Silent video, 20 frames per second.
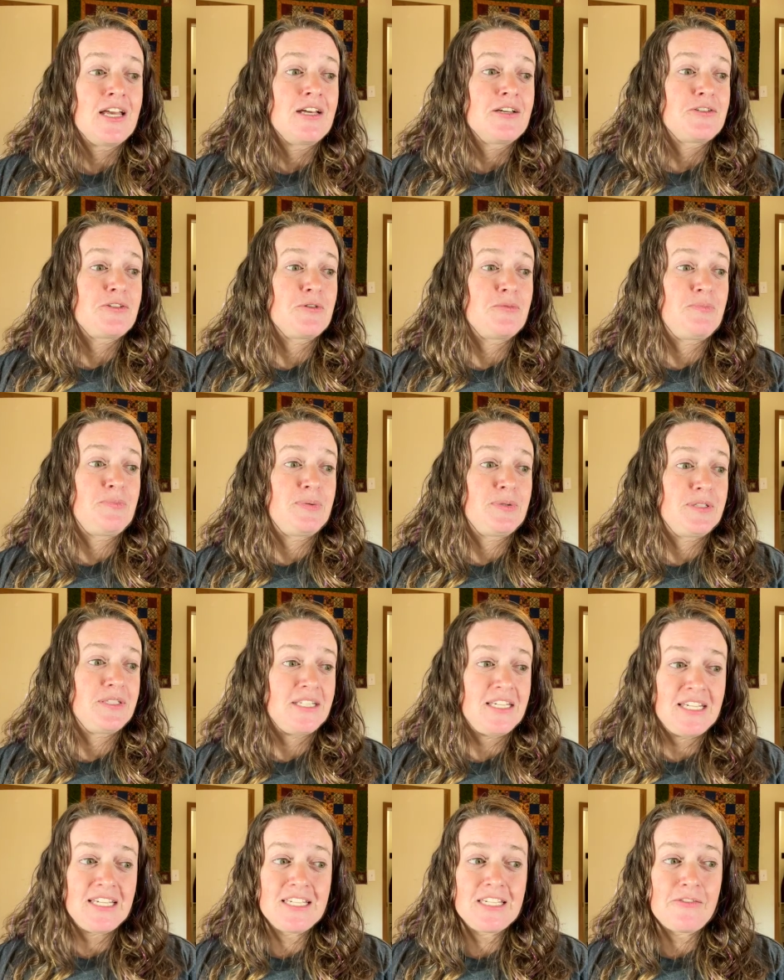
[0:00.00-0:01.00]
So
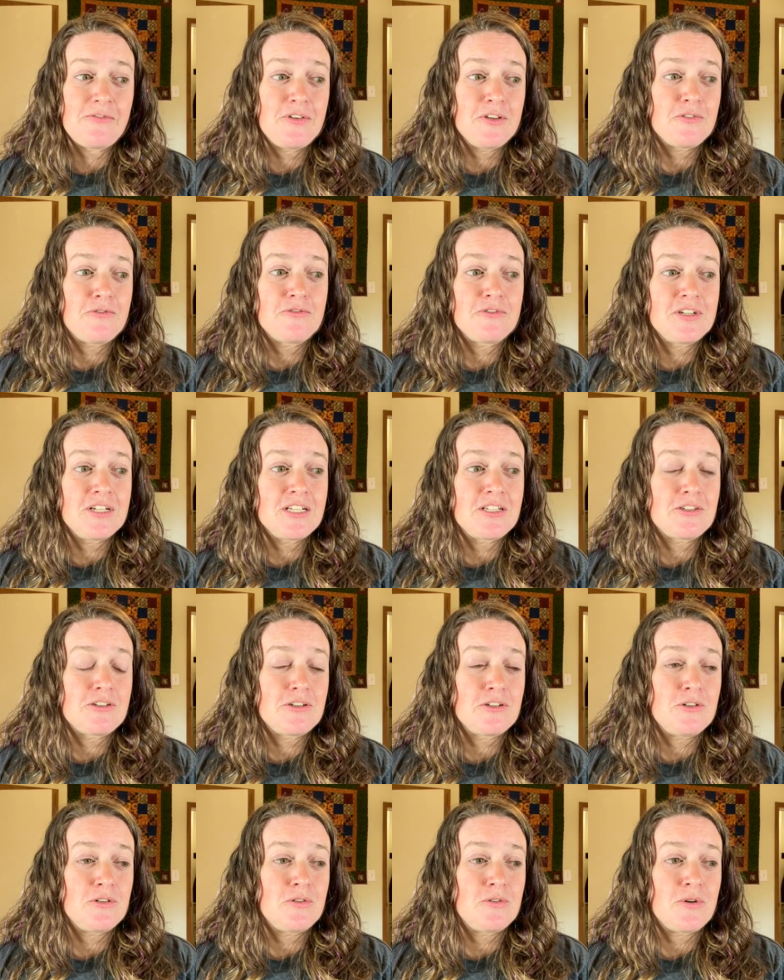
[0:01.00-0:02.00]
please feel free
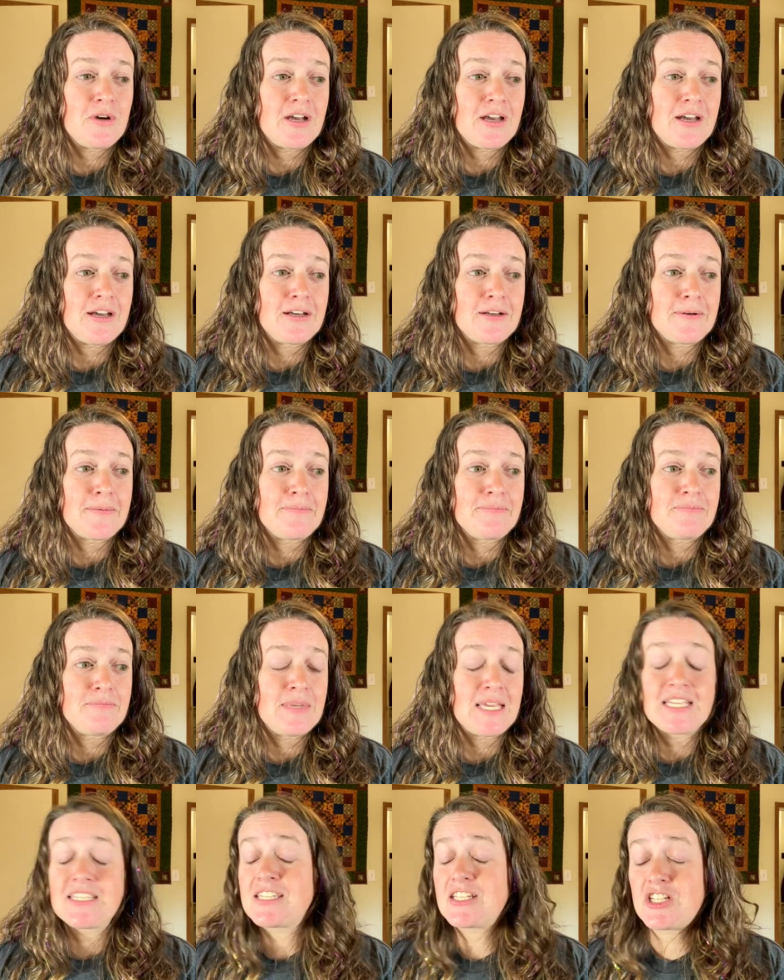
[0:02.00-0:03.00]
to um,
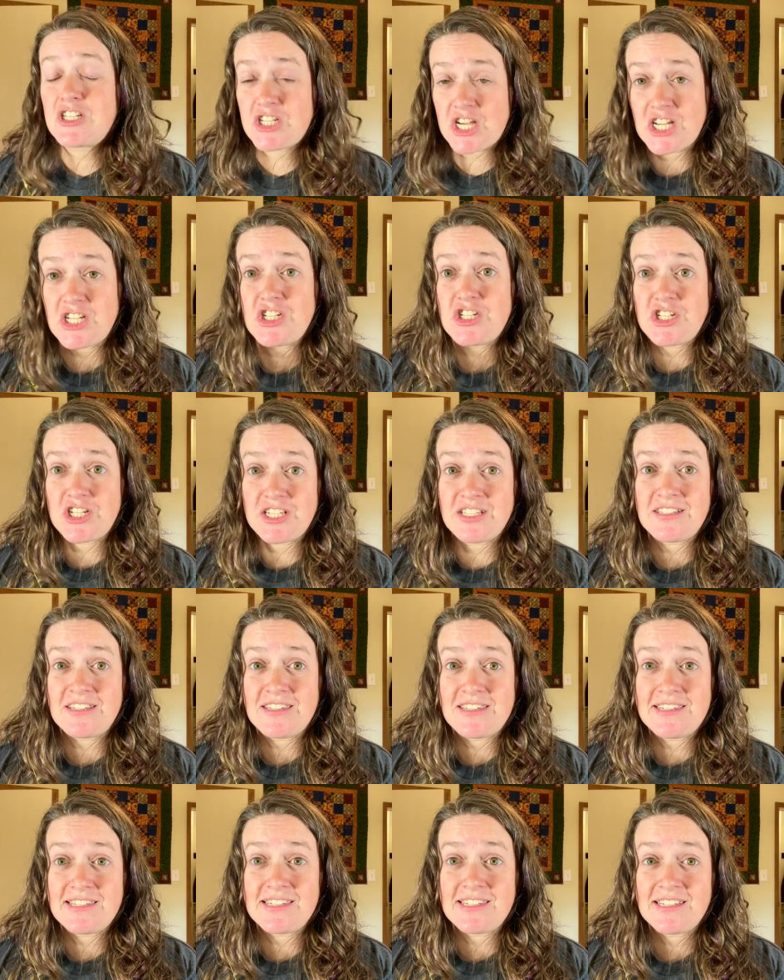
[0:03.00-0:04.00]
make
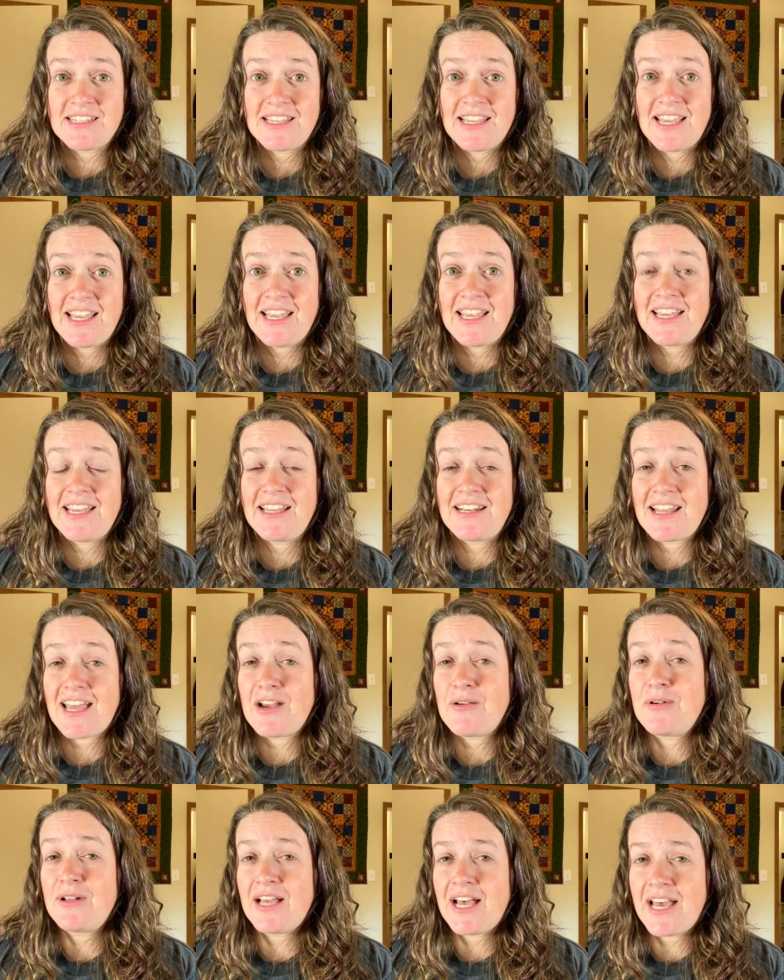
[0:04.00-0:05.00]
suggestions and I
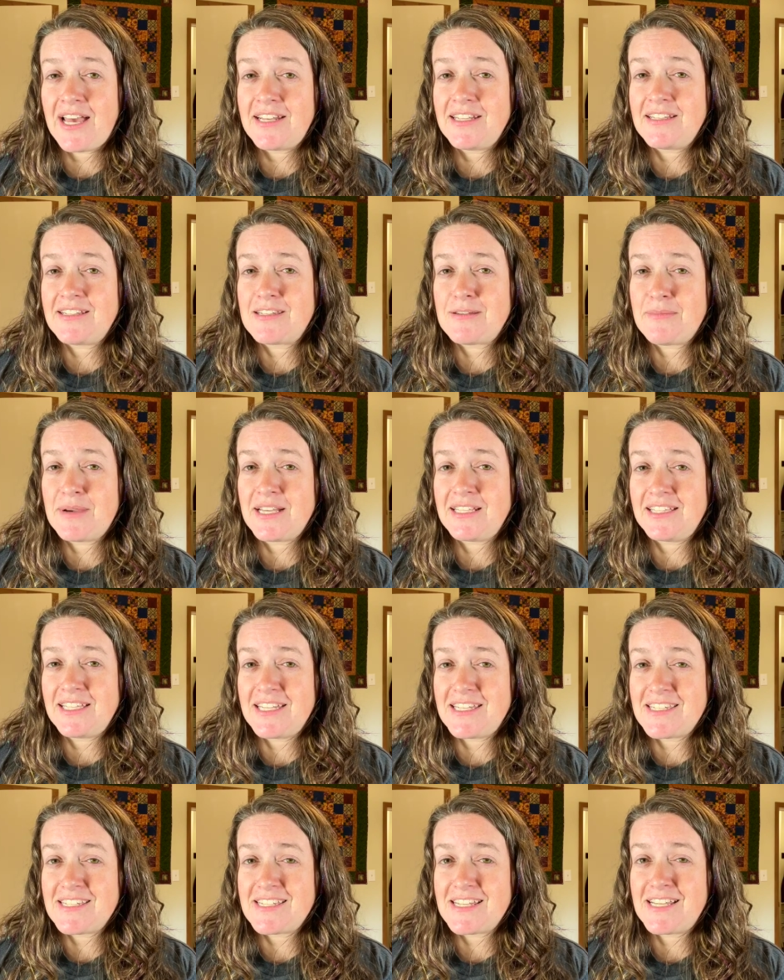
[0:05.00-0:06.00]
will add it to my
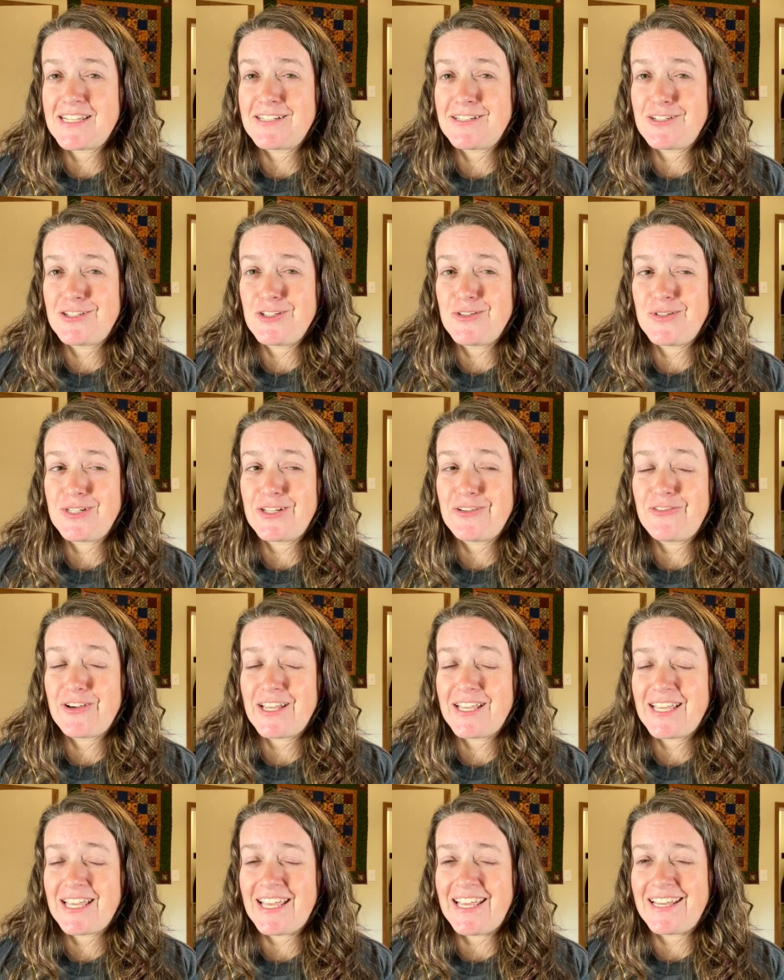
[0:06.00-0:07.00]
list and do it if I
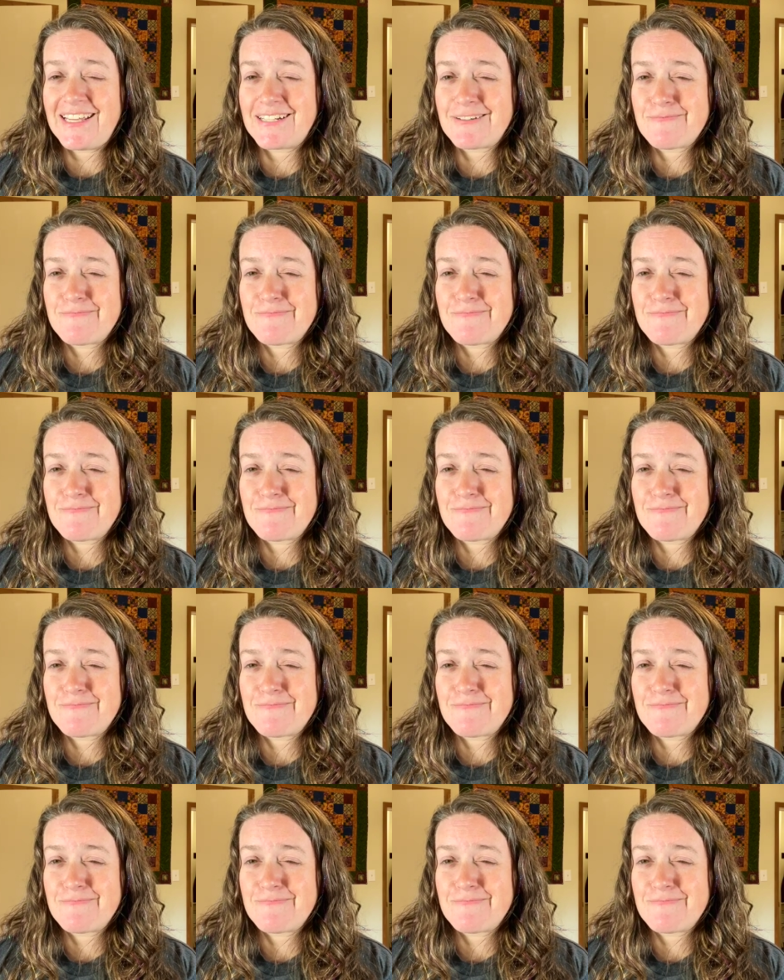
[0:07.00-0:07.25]
can.